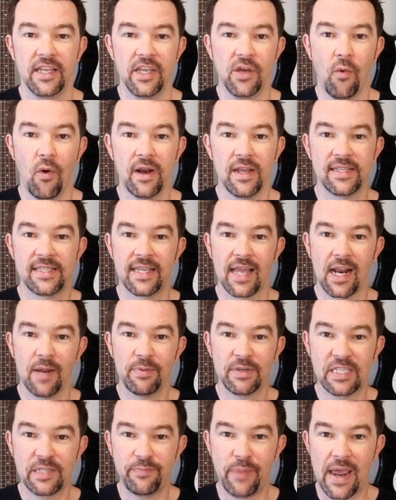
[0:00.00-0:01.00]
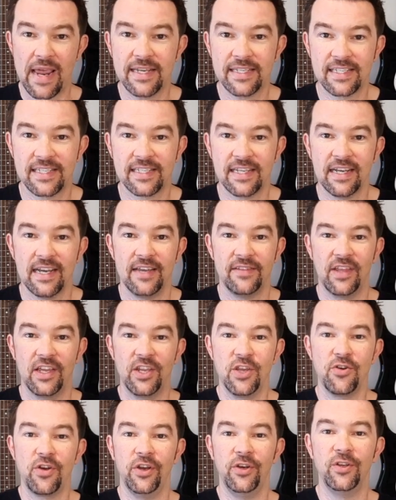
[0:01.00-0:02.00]
You want to set up a space that
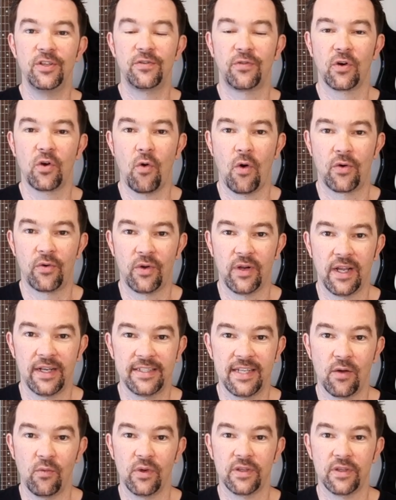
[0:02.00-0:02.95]
you can use for coin roll hunting.